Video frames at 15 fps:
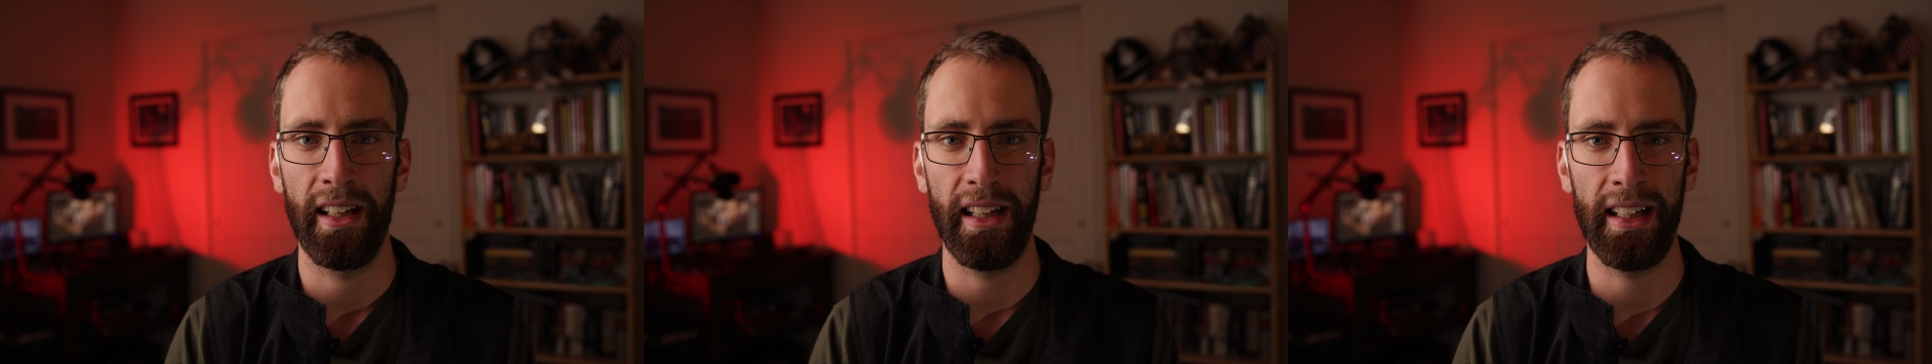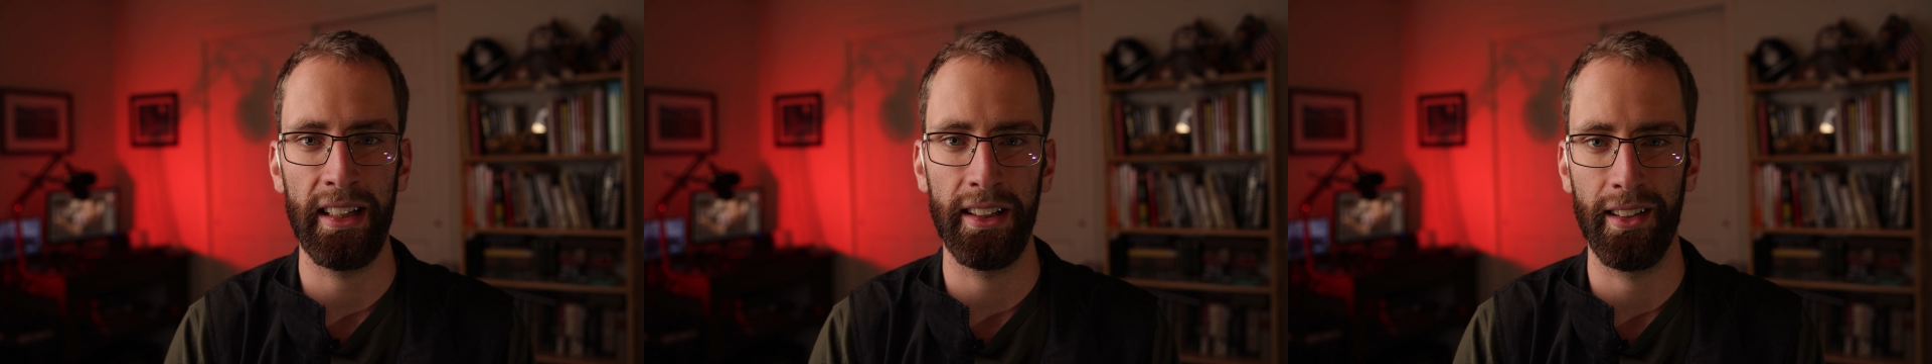
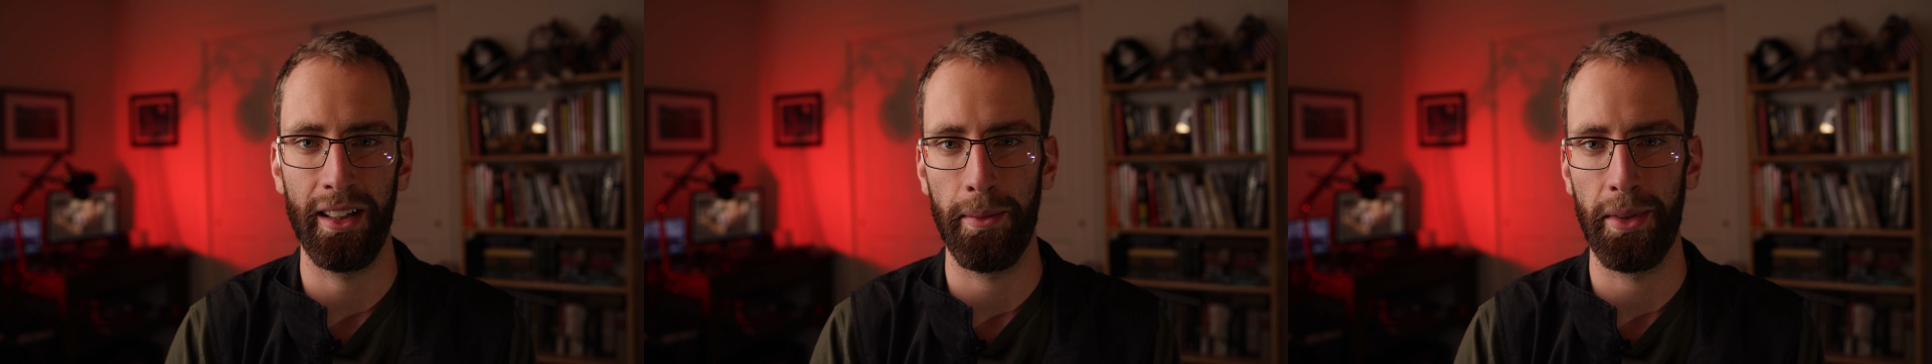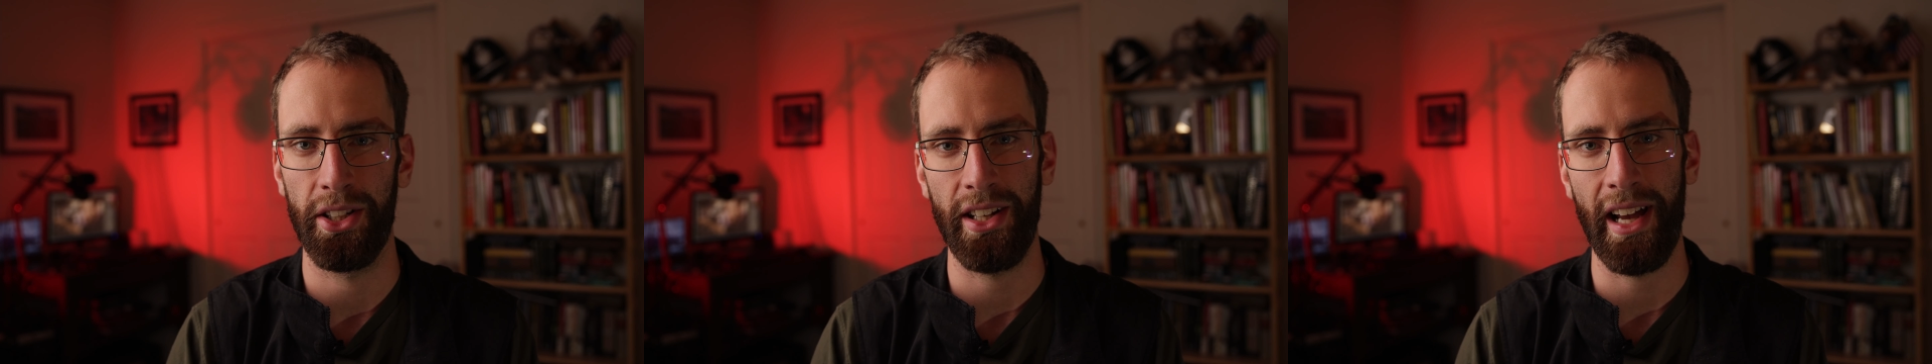in your
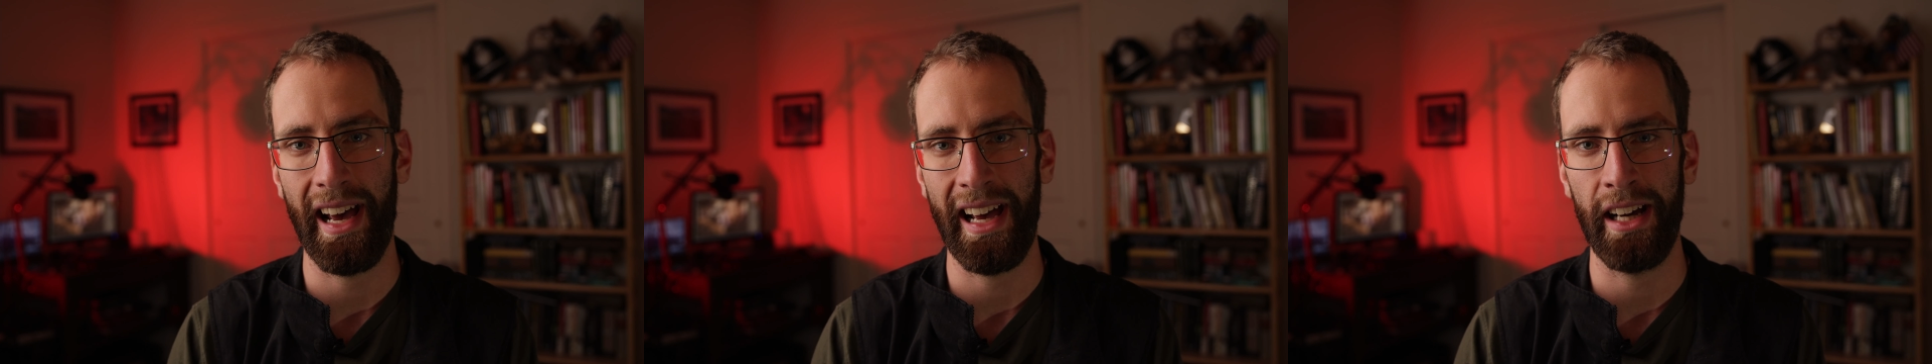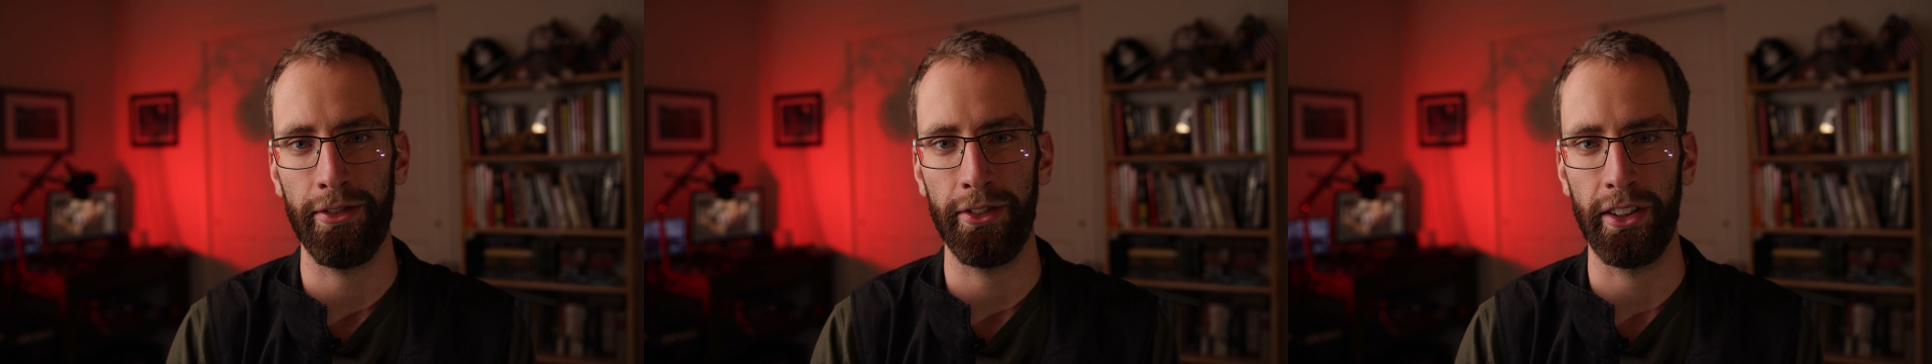image
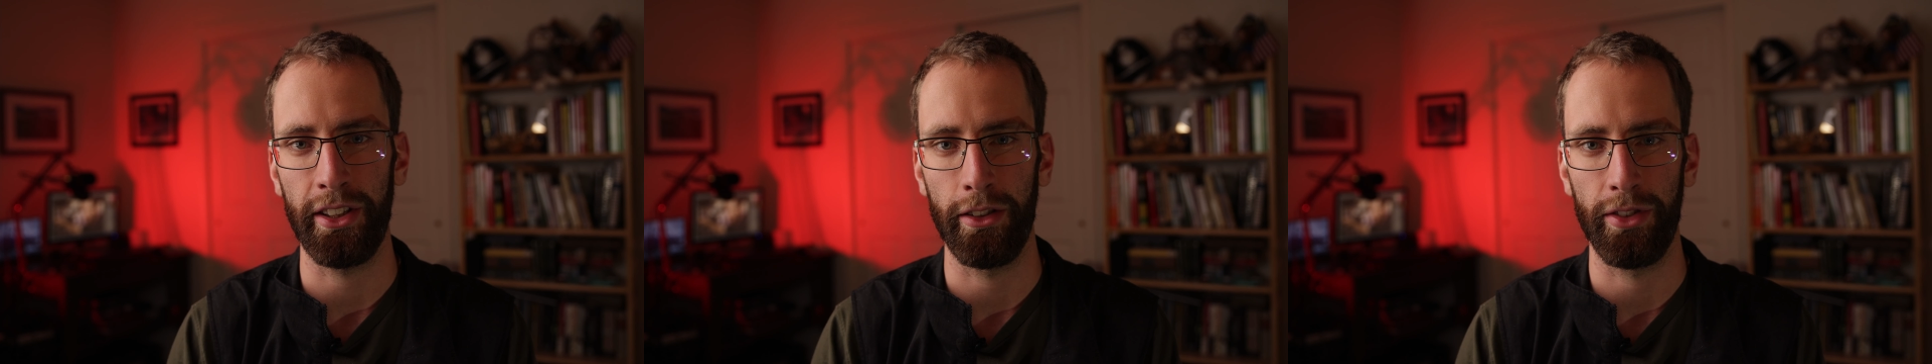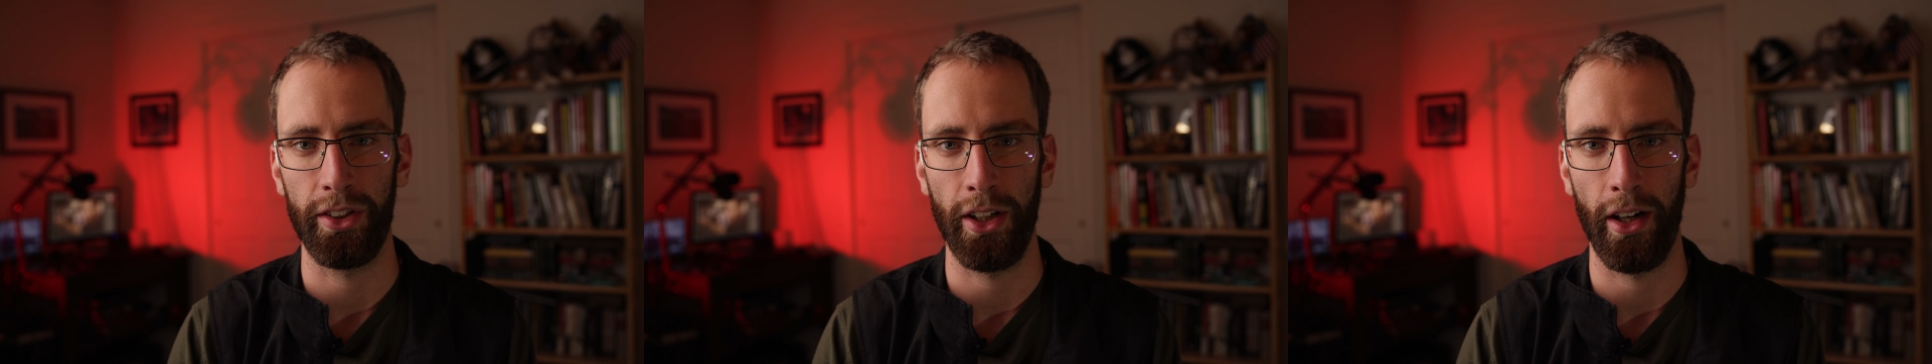after
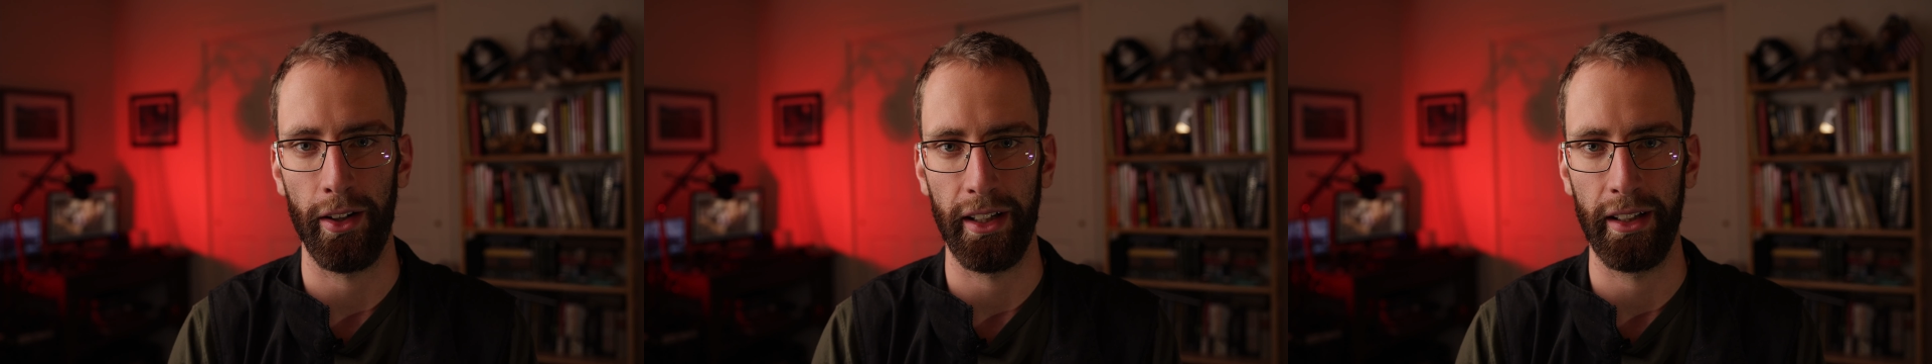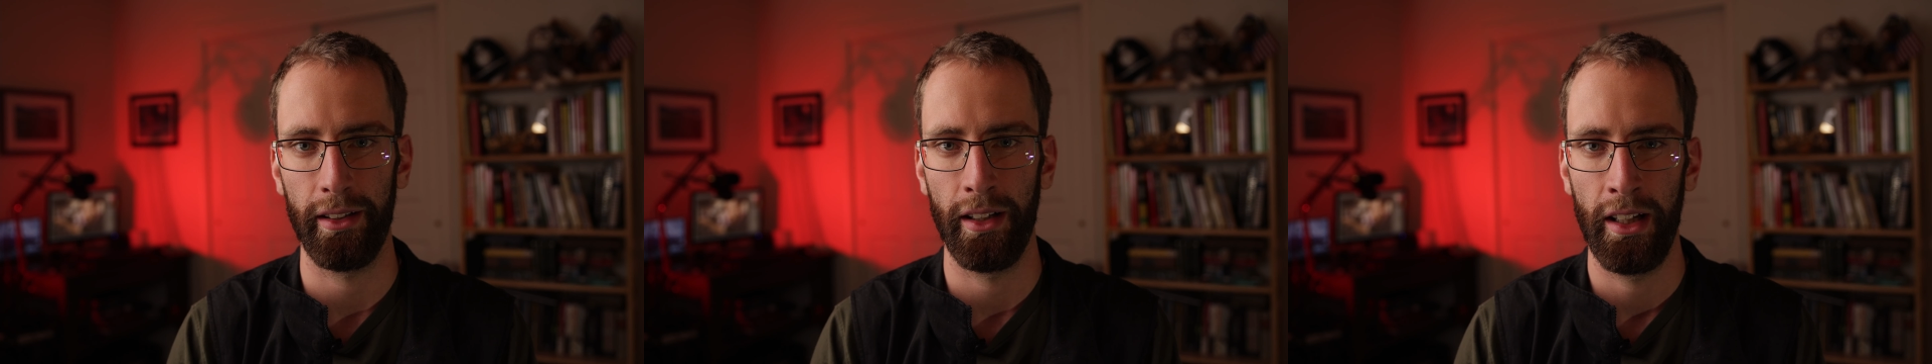you've shot
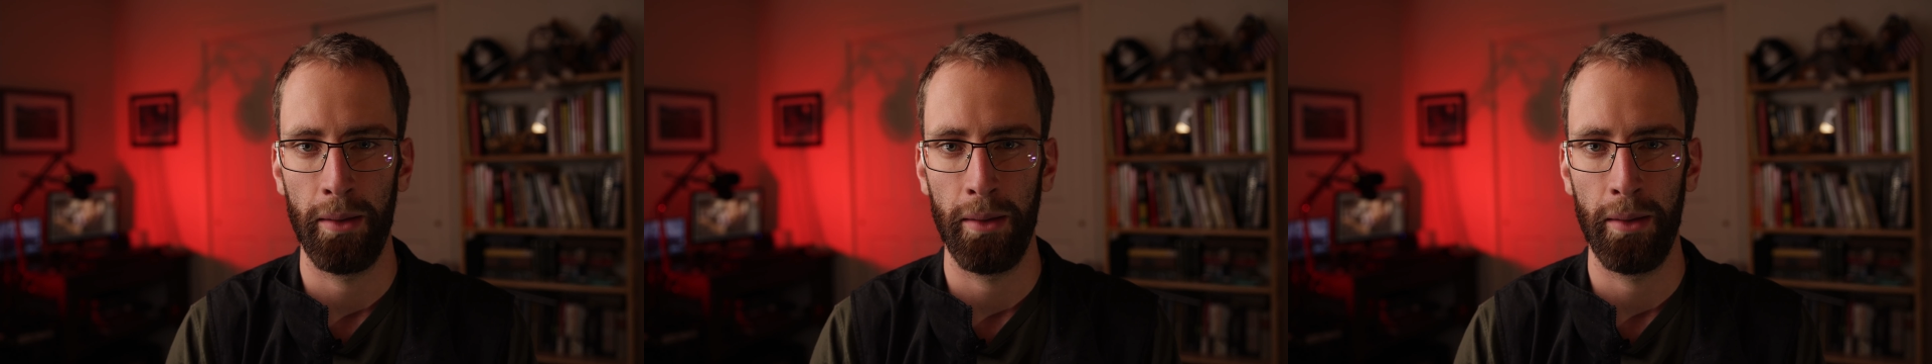it.